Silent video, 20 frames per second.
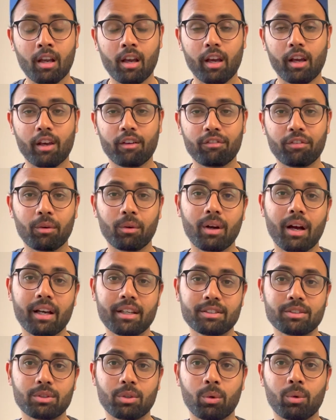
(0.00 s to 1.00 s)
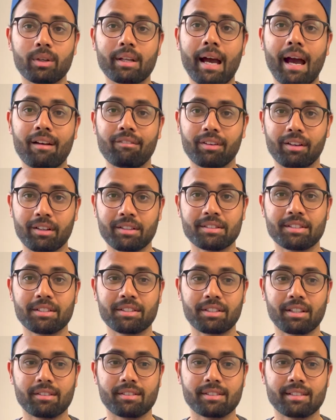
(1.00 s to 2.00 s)
If you guys don't have a
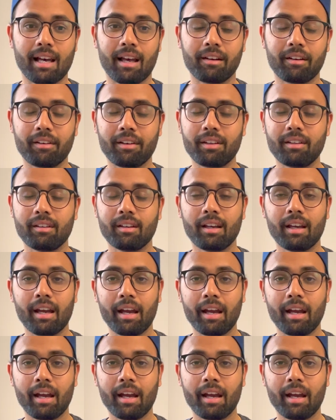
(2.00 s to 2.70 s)
consistent salary,